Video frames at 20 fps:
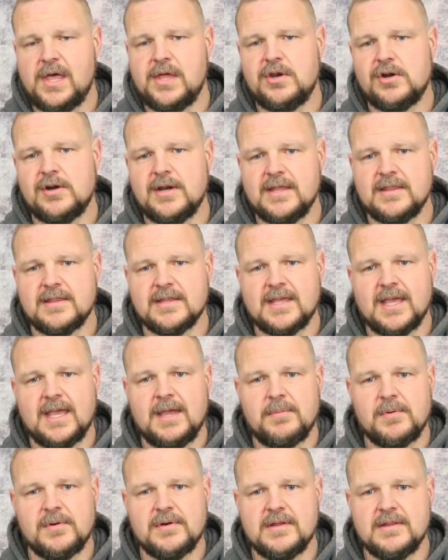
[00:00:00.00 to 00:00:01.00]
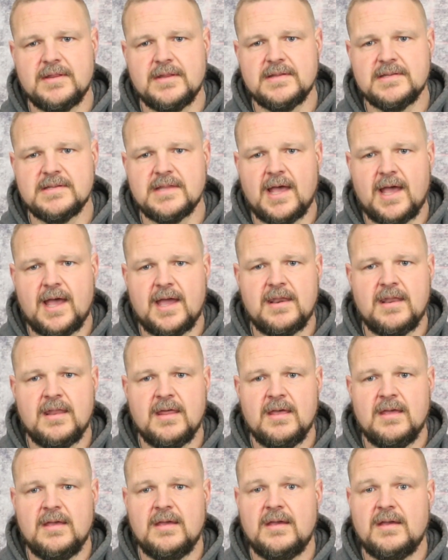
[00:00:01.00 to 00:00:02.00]
underneath the camper to the slide.
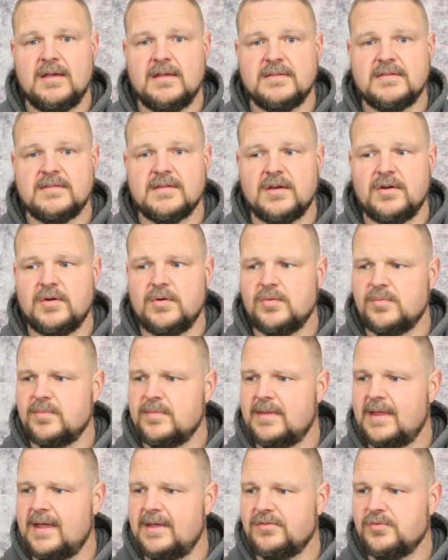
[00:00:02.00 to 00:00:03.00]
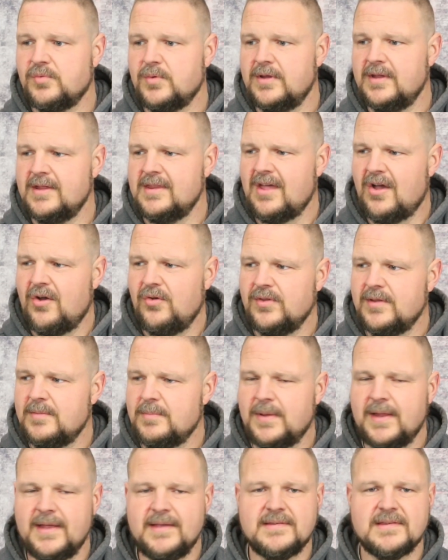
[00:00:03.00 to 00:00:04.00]
And so that's really the only
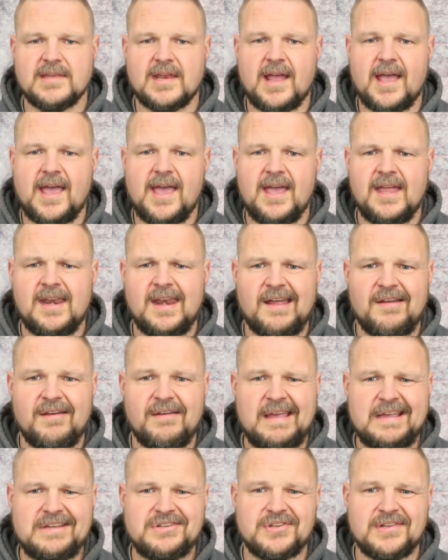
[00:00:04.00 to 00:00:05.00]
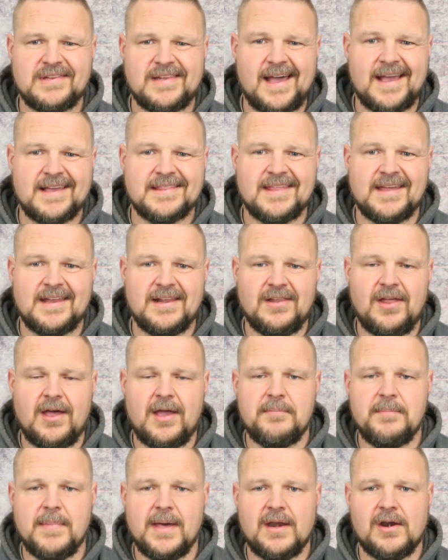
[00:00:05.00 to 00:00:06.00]
place that I had and I actually liked that a
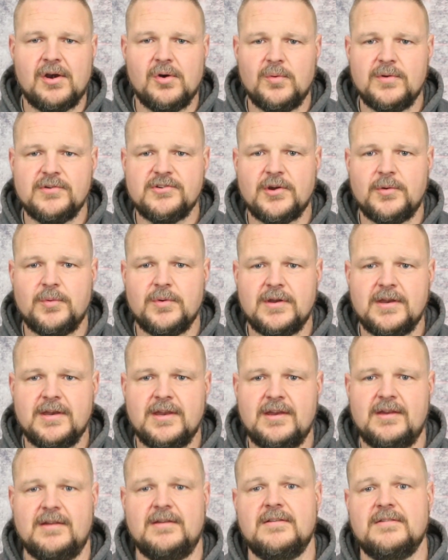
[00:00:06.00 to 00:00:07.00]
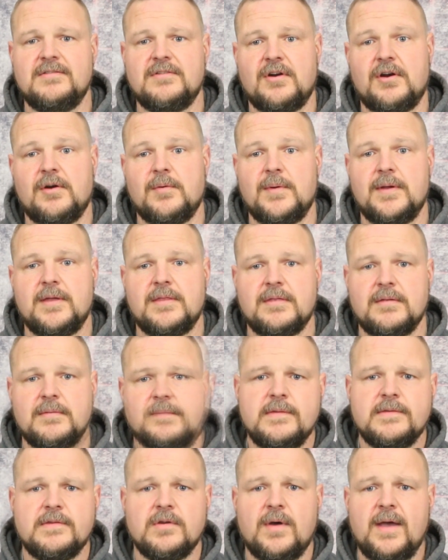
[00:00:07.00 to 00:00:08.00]
lot better. wish I would have did it to start with.
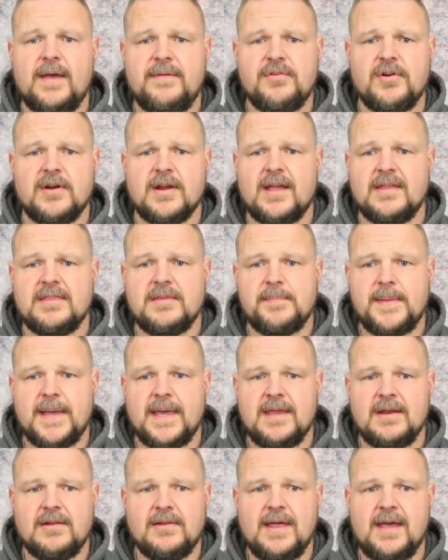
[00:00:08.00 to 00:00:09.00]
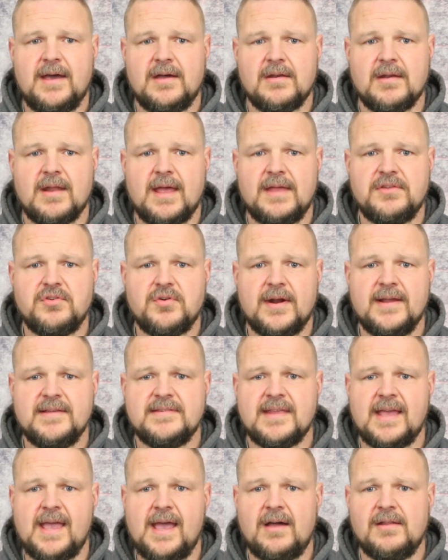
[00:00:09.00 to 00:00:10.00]
So after I got the panel out, I
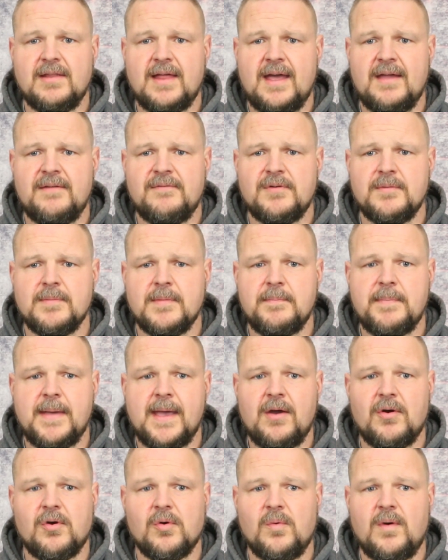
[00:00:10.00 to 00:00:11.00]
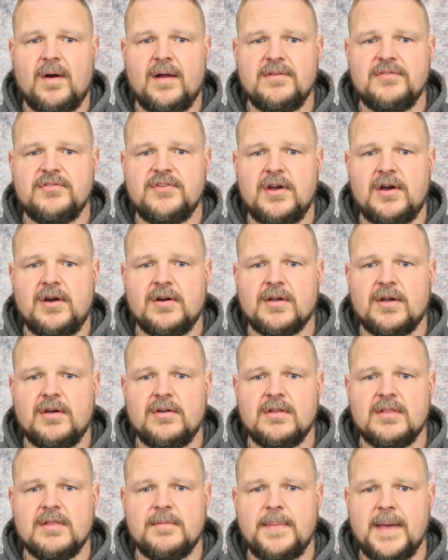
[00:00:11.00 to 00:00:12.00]
traced the outline from the power watchdog
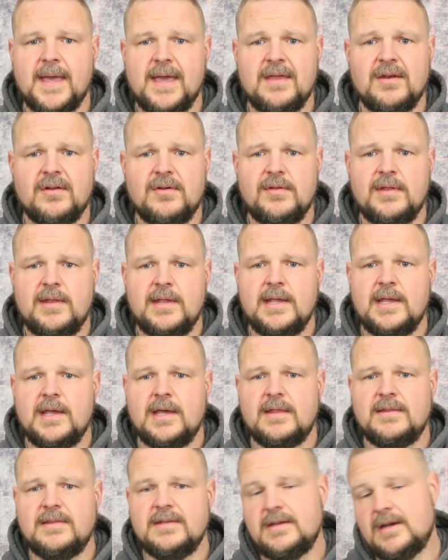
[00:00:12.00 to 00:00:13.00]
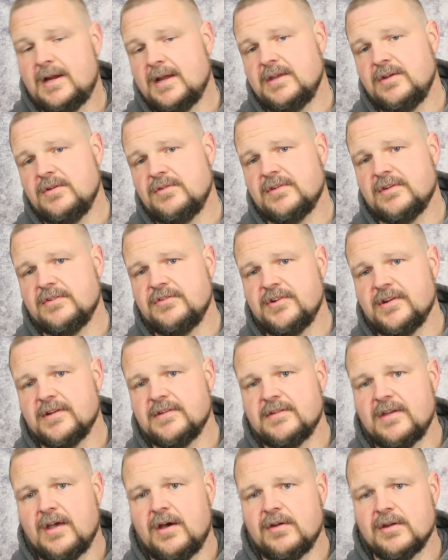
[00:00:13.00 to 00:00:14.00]
onto the panel and then I used a
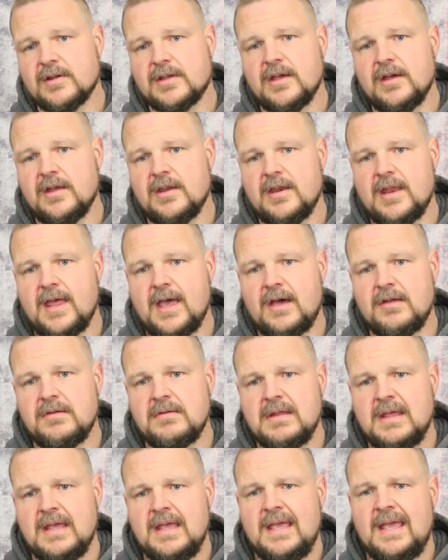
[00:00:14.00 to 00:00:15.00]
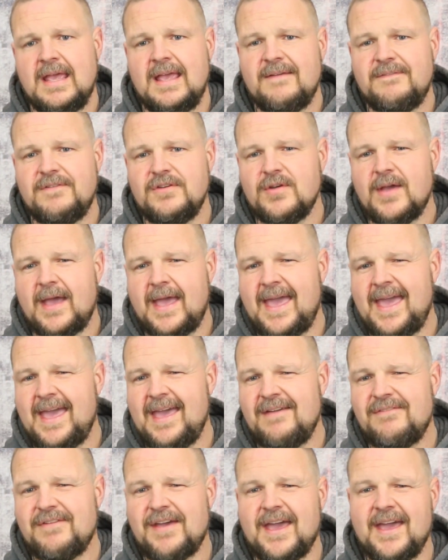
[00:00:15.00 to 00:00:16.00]
jigsaw to cut it out. If you
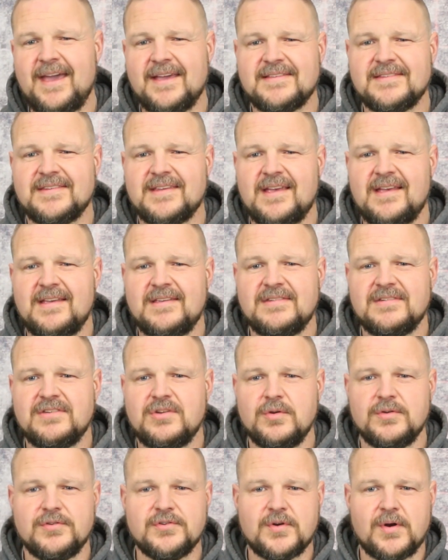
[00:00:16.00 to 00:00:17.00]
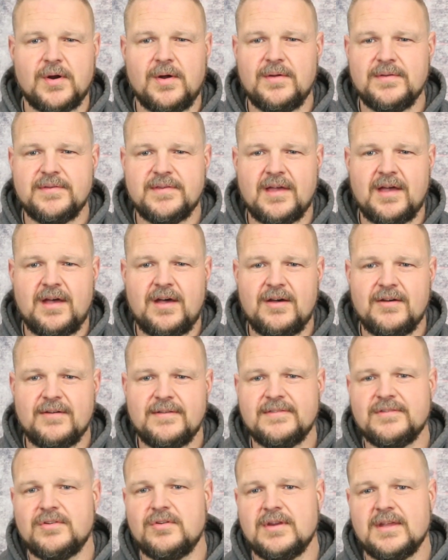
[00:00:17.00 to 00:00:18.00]
have access to a scroll saw,
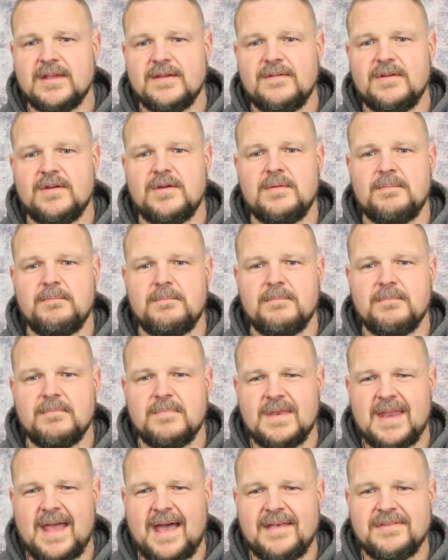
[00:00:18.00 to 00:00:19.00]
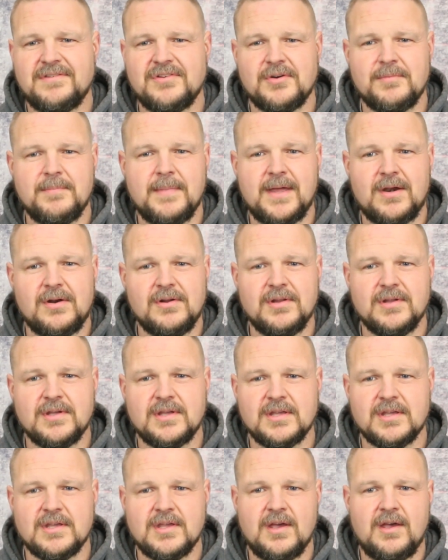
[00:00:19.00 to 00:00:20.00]
it's going to give you a nicer, better
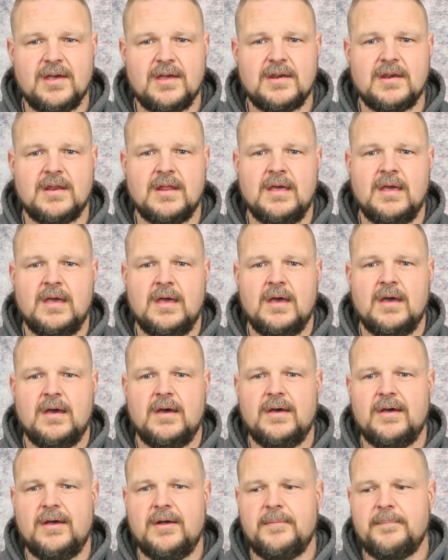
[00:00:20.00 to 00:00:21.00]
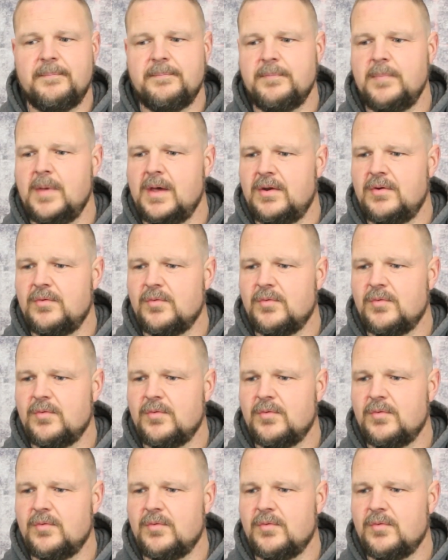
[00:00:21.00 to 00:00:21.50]
looking cut. Um, but